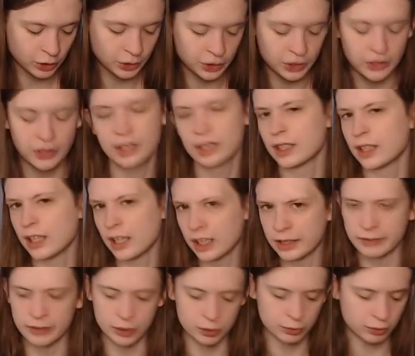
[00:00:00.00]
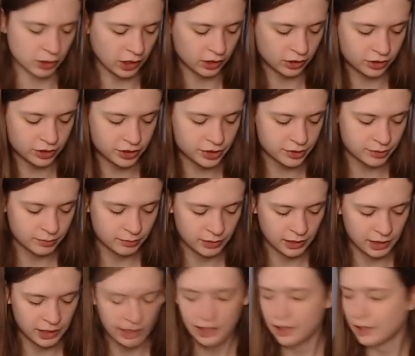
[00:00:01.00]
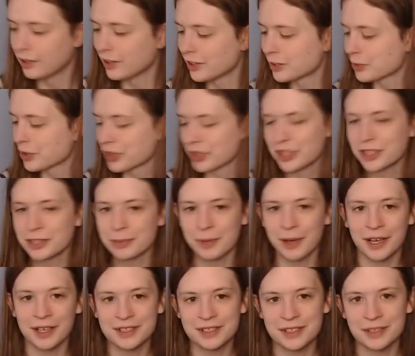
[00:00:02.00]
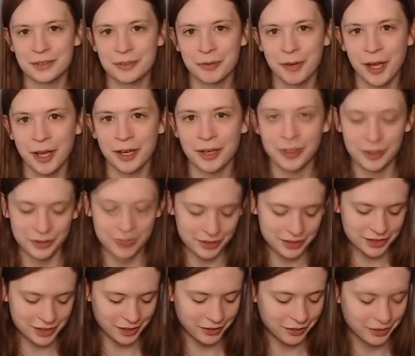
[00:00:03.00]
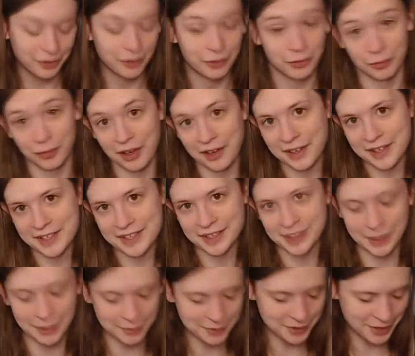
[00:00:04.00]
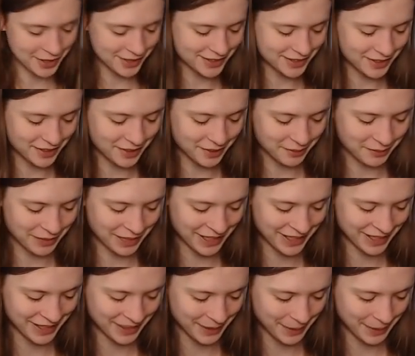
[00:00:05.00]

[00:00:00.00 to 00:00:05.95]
Go into the individual colors. Especially this box, red. Turns out red has a lot of dragons in it.